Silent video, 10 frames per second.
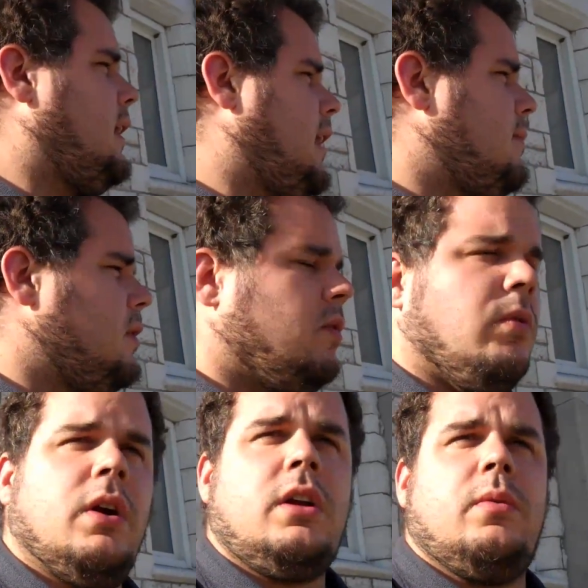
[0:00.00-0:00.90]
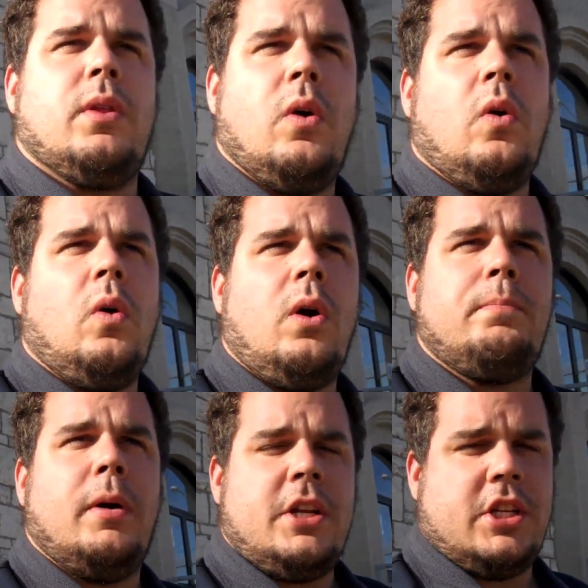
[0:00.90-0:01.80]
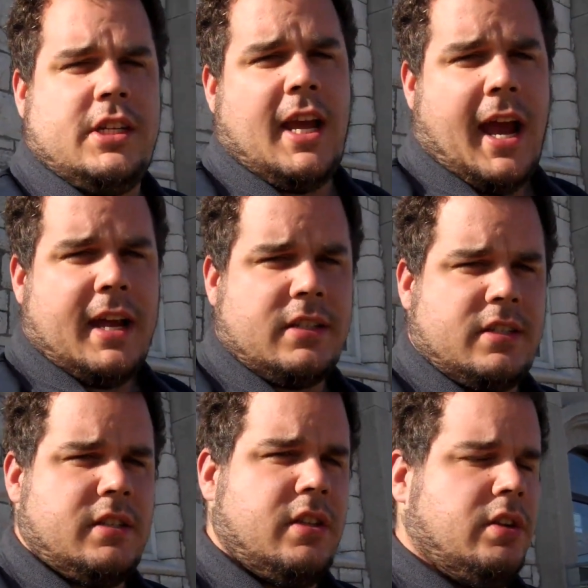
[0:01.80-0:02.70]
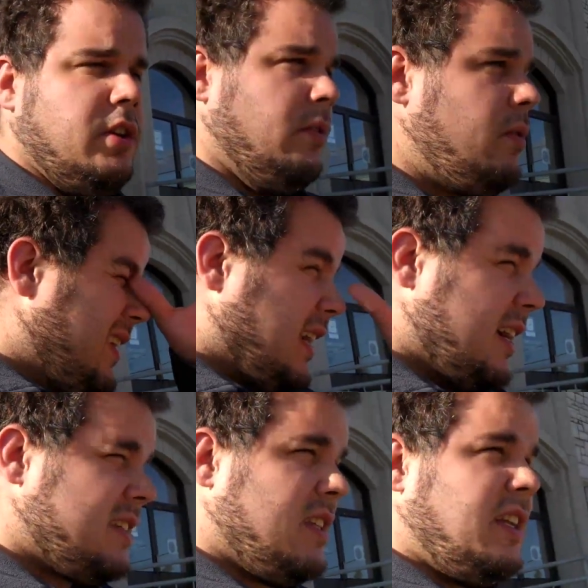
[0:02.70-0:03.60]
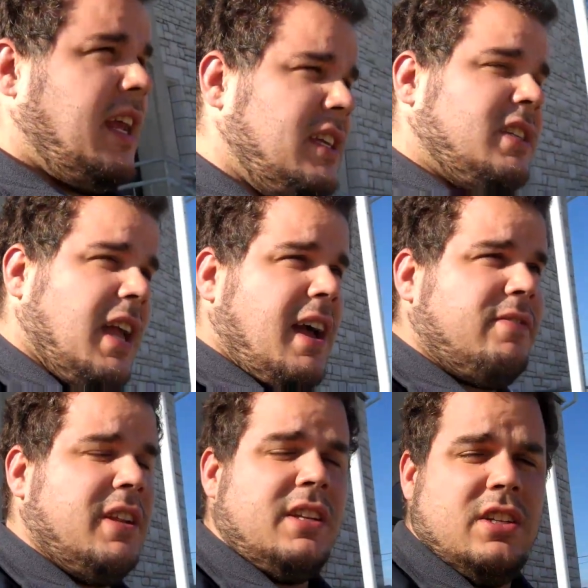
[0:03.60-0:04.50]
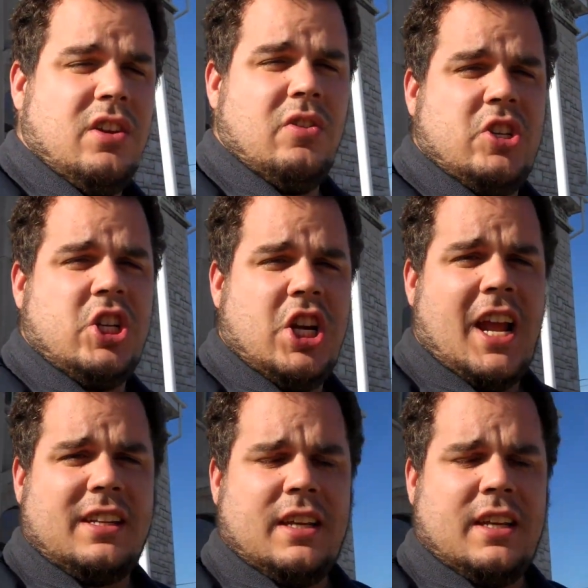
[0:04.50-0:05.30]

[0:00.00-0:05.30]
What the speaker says: came into work with a whole bunch of tasks to do because the day staff didn't do shit.